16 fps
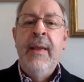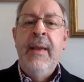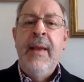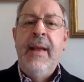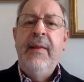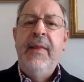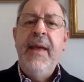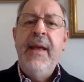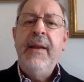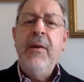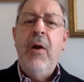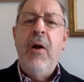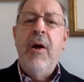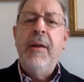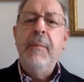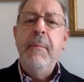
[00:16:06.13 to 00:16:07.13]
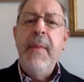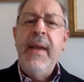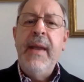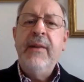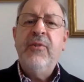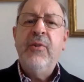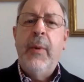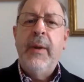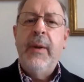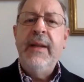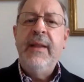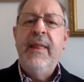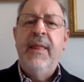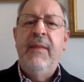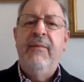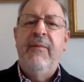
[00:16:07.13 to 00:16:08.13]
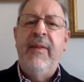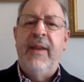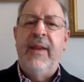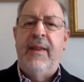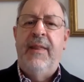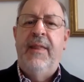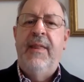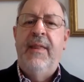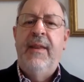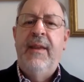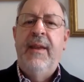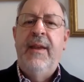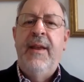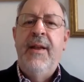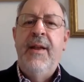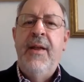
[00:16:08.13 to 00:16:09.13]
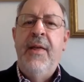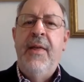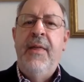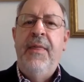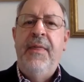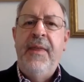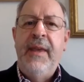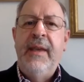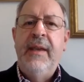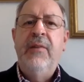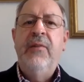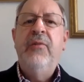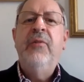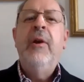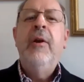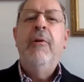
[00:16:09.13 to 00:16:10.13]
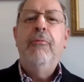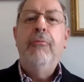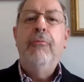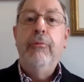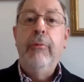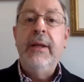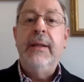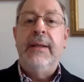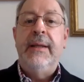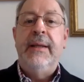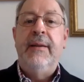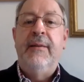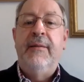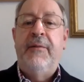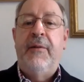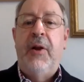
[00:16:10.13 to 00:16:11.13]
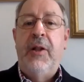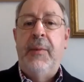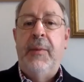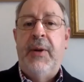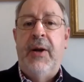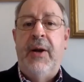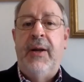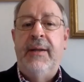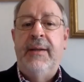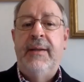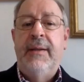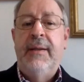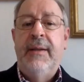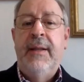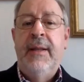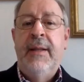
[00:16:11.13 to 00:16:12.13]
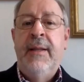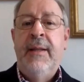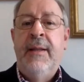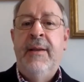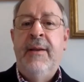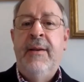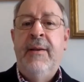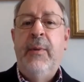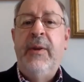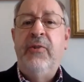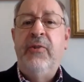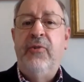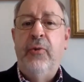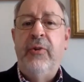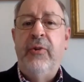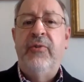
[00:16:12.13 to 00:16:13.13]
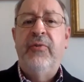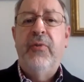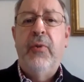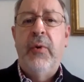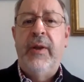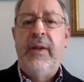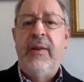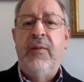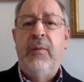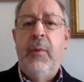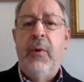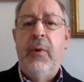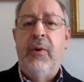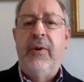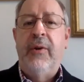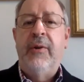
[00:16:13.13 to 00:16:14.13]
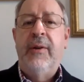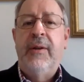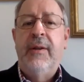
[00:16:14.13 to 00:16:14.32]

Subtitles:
And then on May 25th, things really fall apart when George Floyd is murdered.